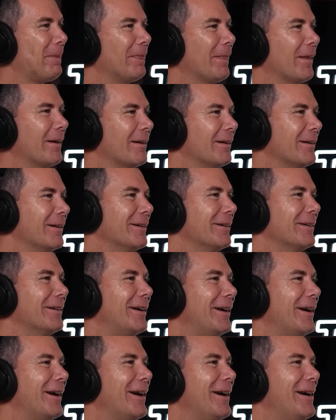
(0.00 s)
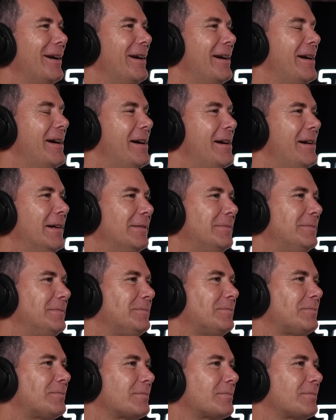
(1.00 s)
Well, I just can't find the ones I